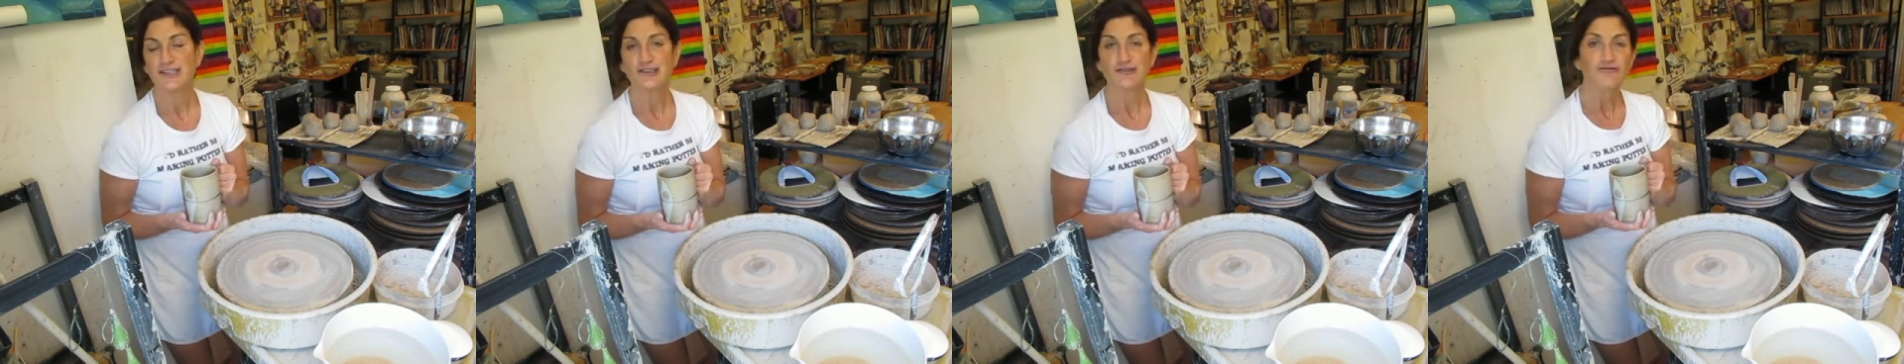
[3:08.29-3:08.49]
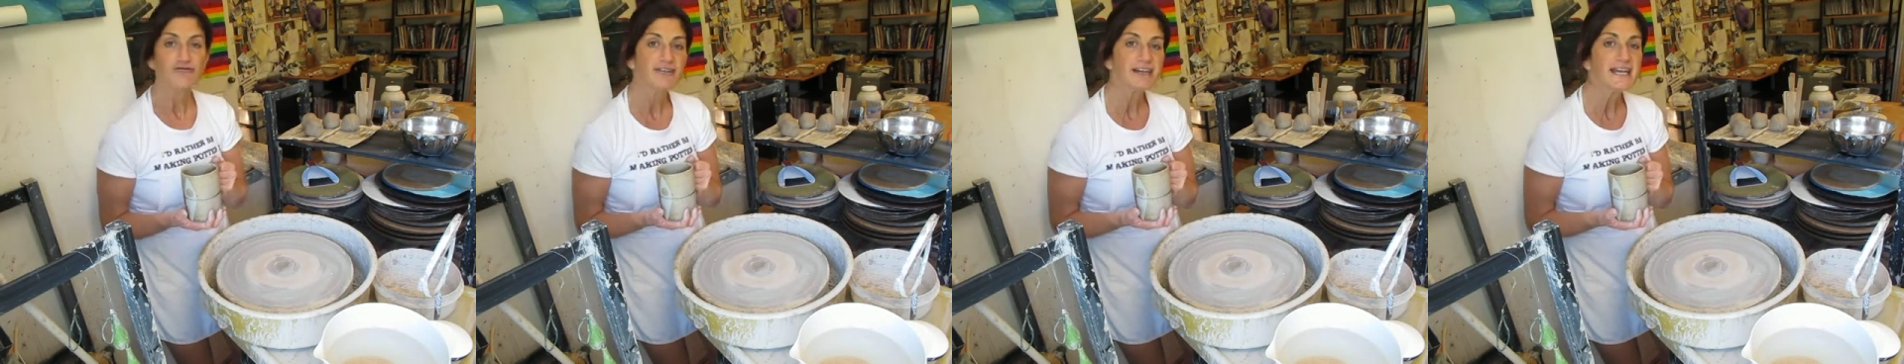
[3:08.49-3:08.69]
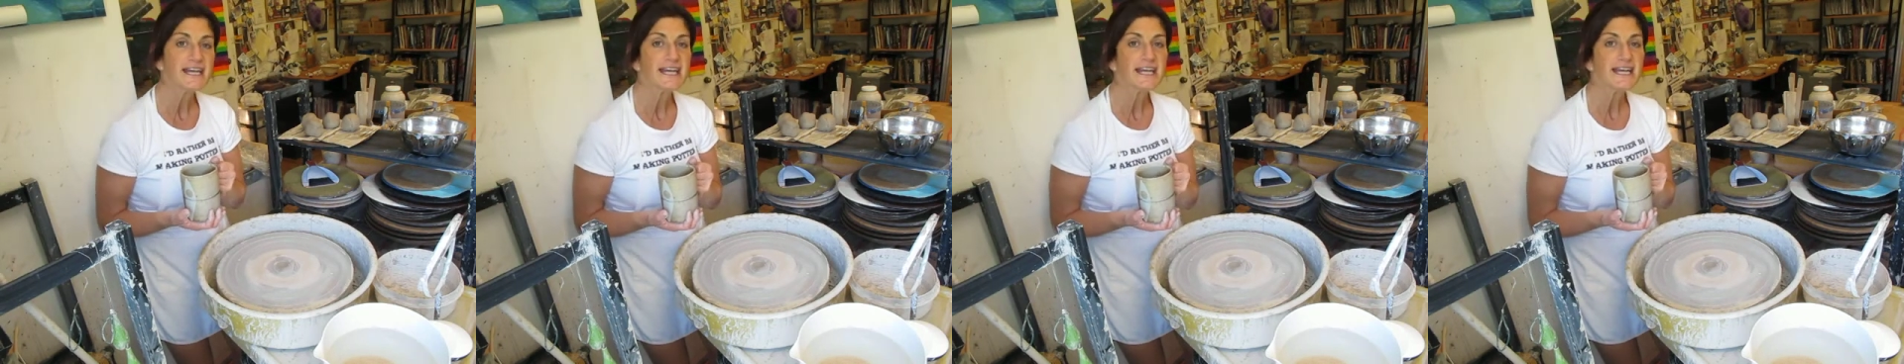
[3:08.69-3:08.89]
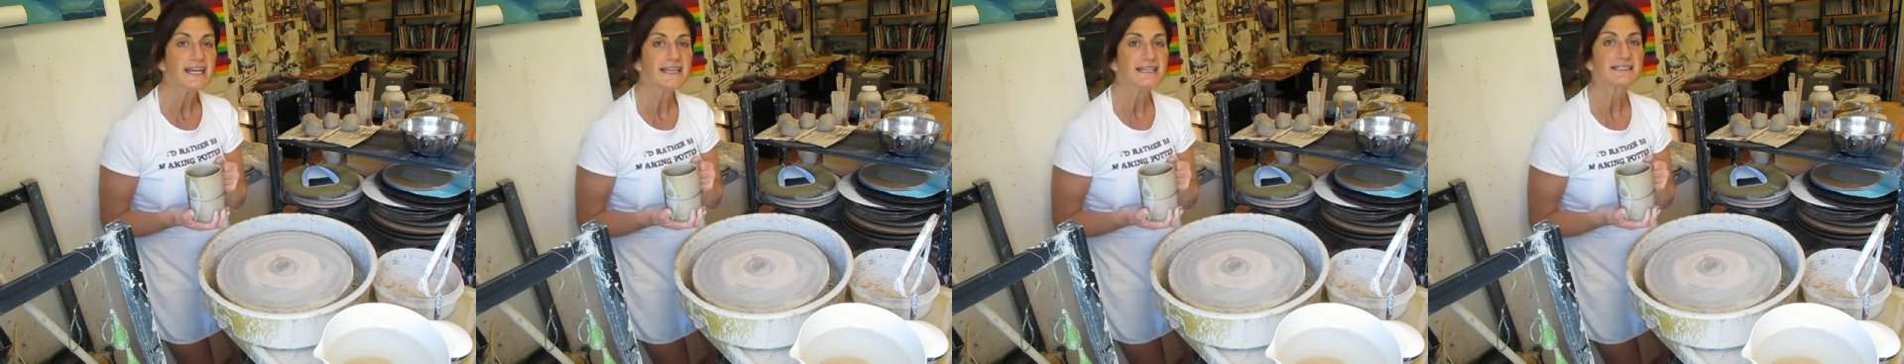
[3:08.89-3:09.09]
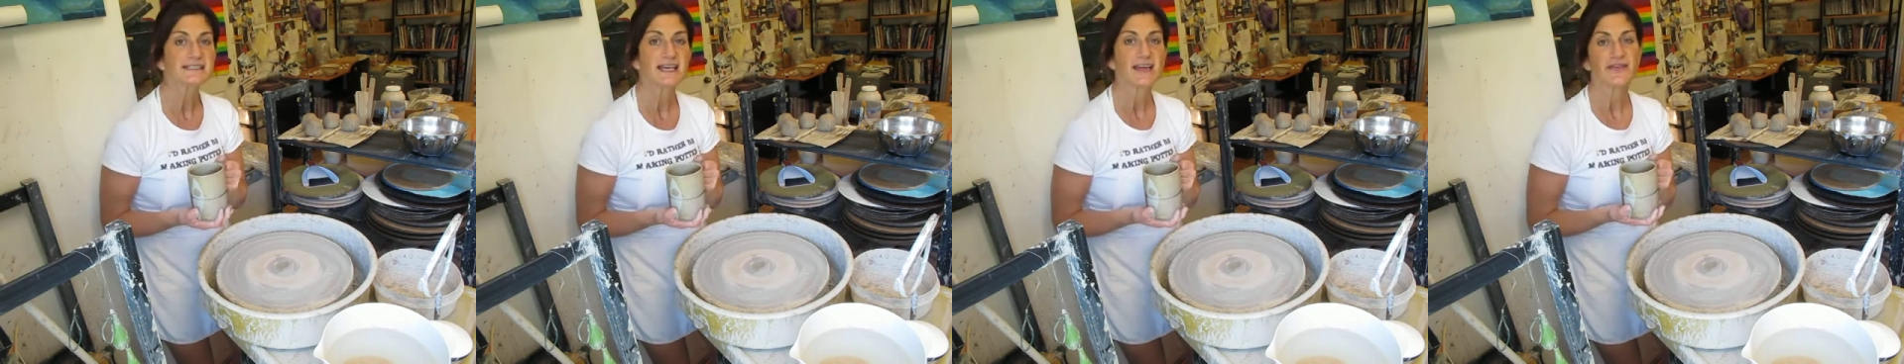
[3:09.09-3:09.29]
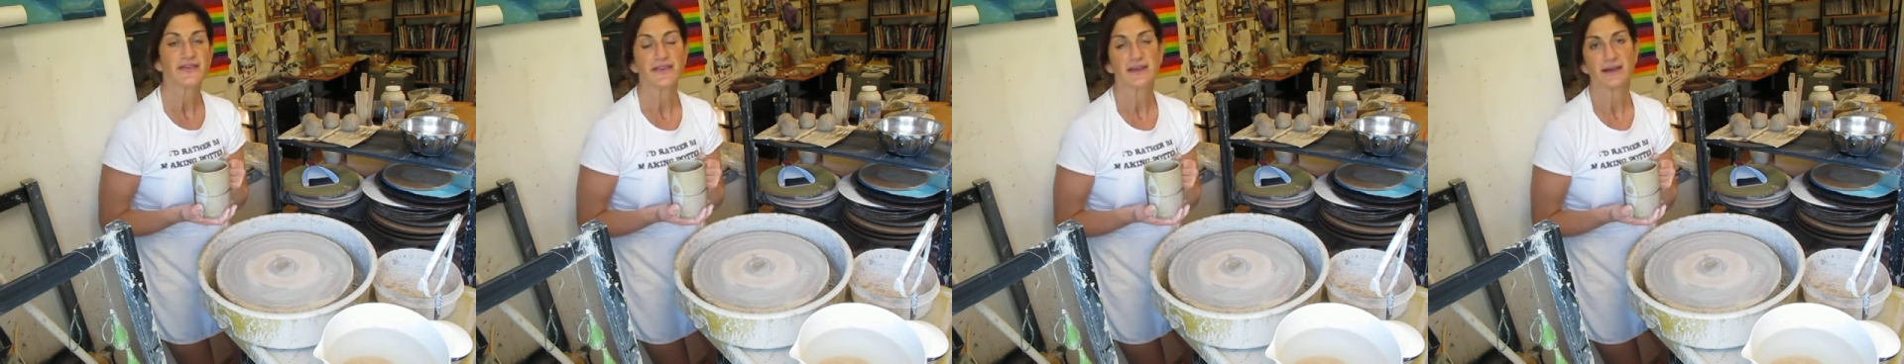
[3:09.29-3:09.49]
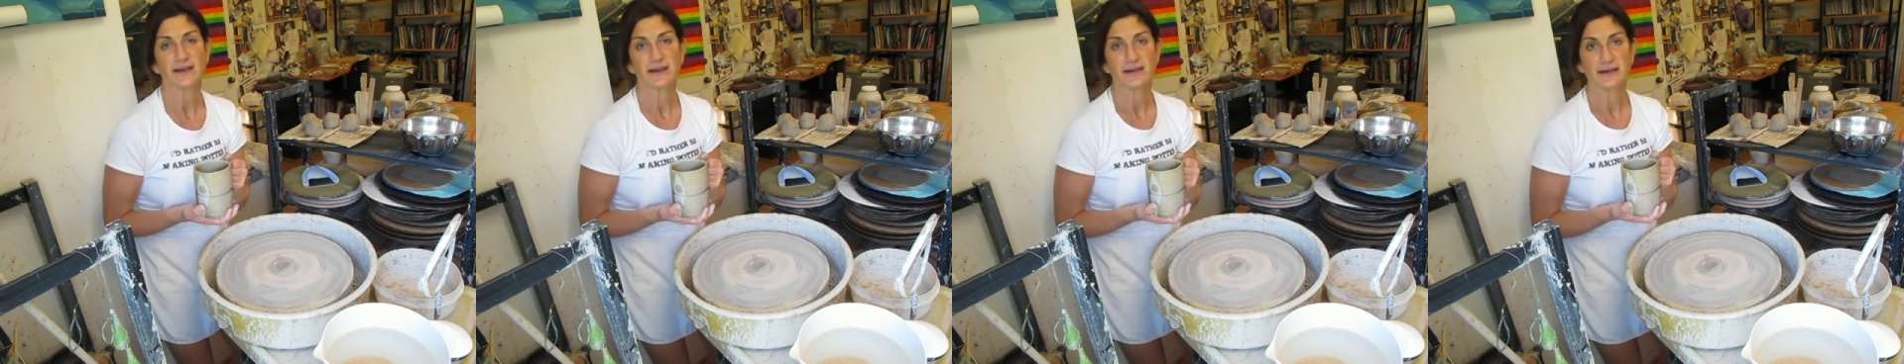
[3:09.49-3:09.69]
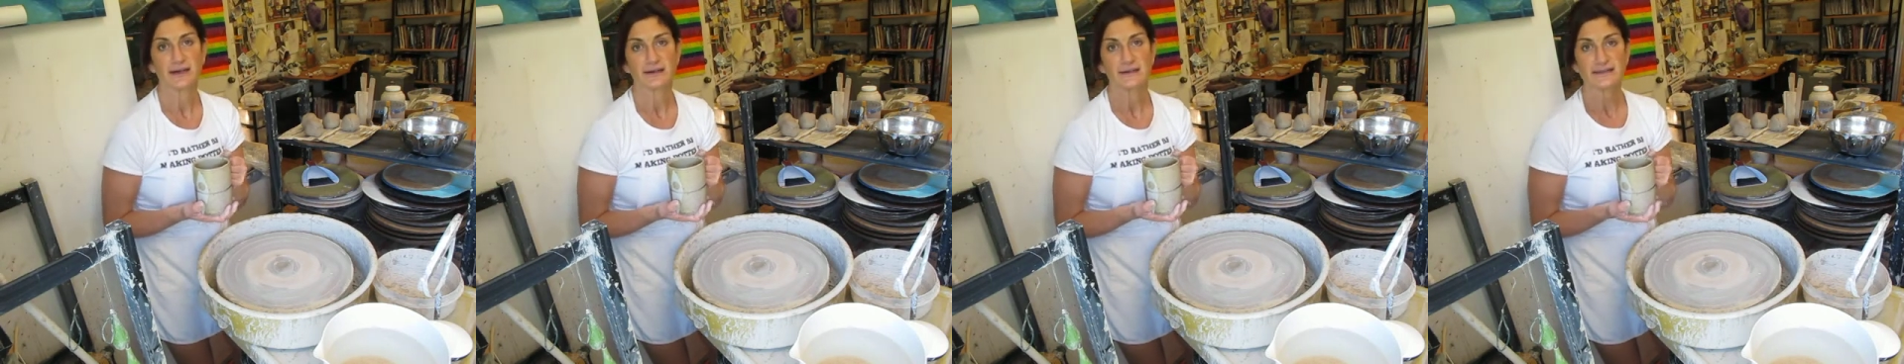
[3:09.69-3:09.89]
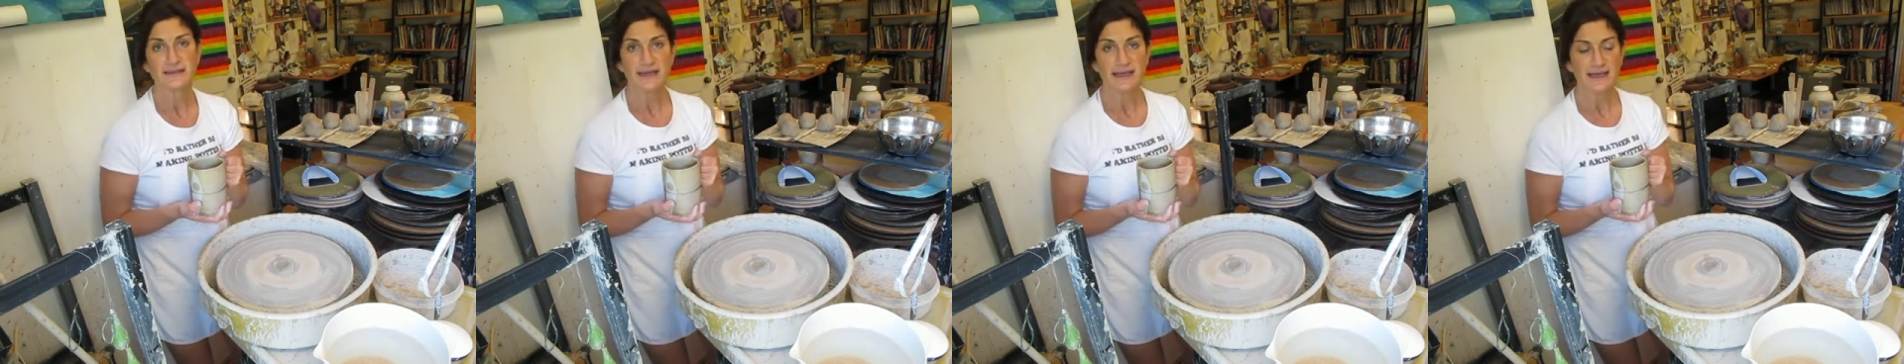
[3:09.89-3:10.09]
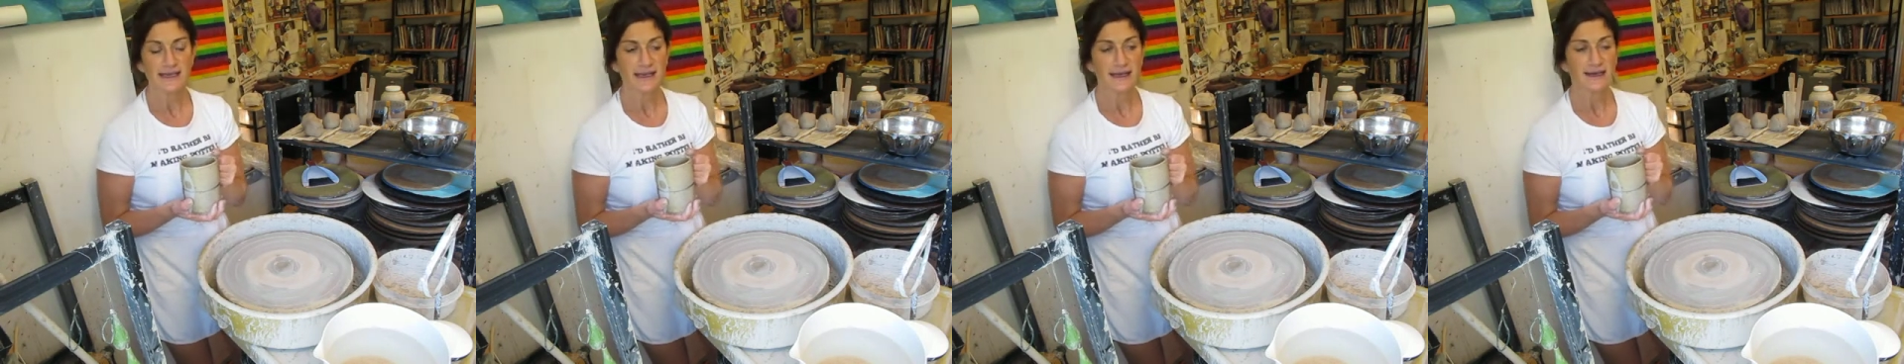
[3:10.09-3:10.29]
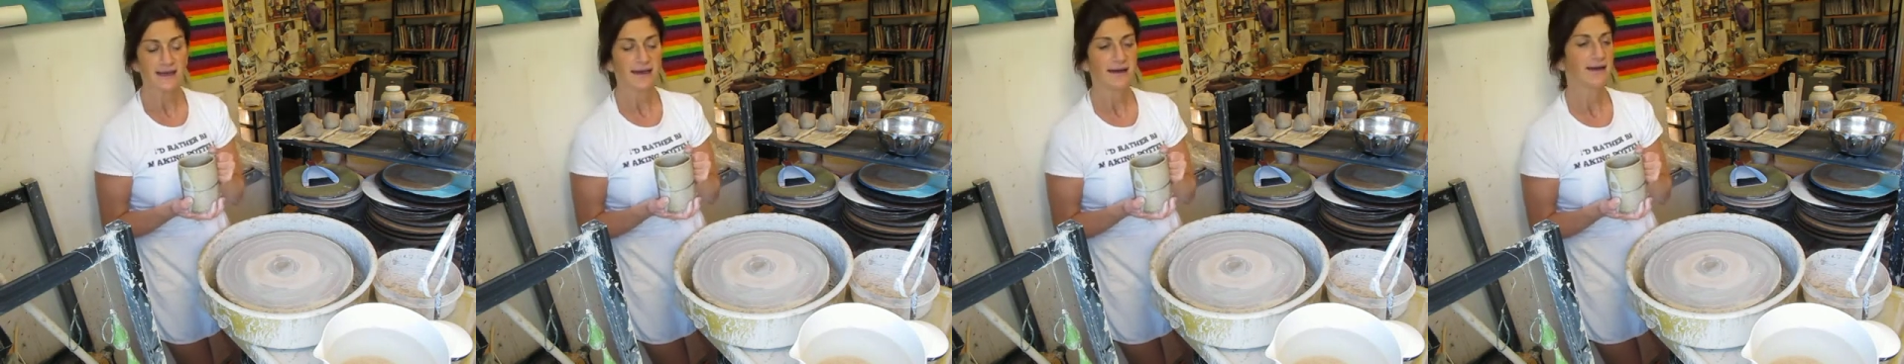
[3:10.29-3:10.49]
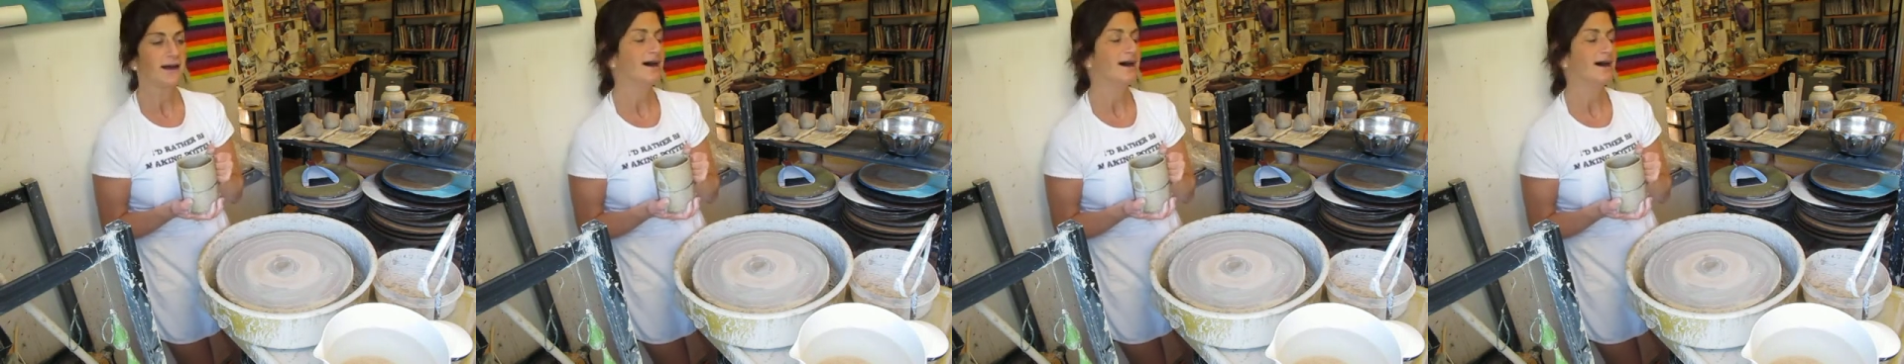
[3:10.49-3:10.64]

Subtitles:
your rings at the sink.